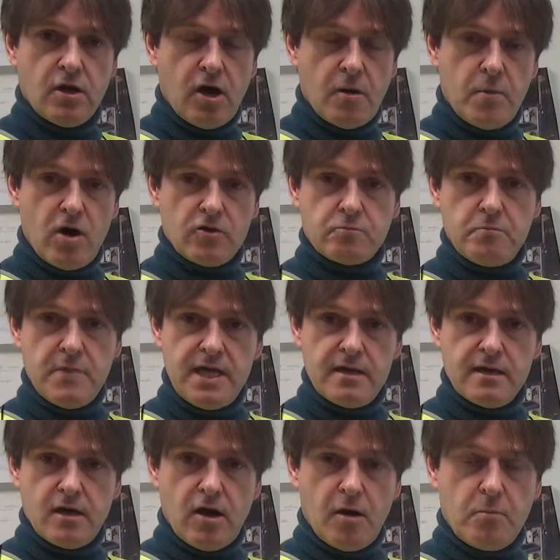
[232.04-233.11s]
about
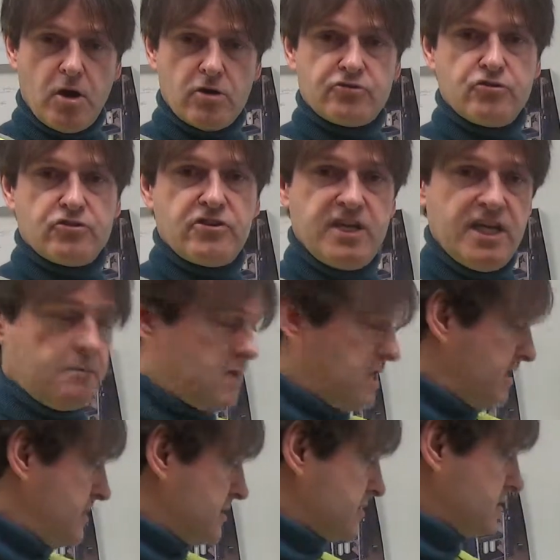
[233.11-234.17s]
me, about your team
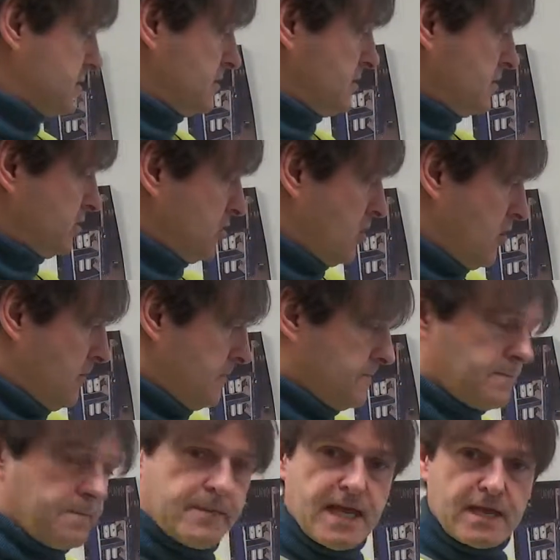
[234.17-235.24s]
leaders? So
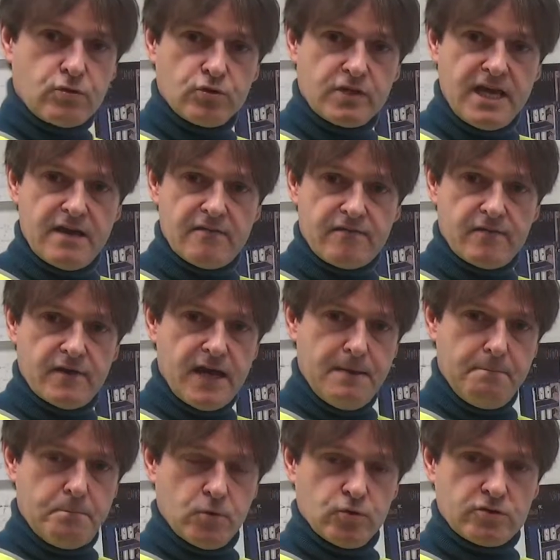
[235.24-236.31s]
they could give
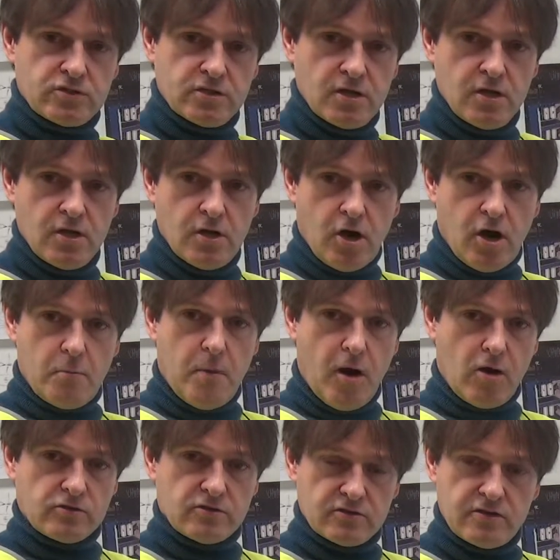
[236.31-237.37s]
input
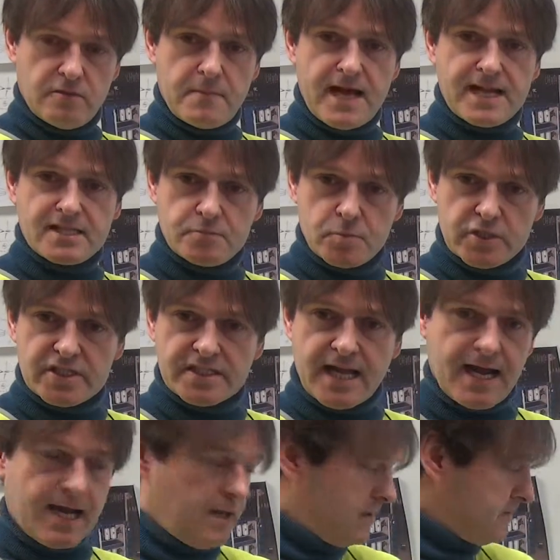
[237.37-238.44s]
about the management
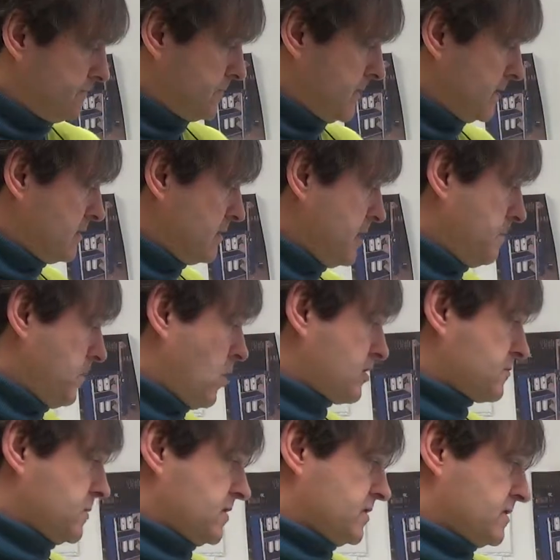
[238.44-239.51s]
style in the
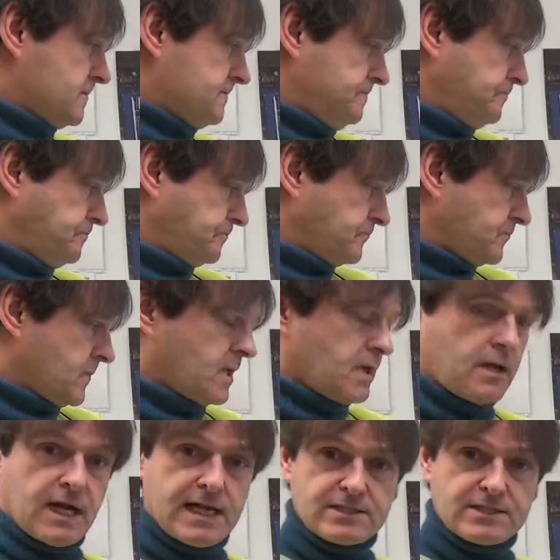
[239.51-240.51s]
department. I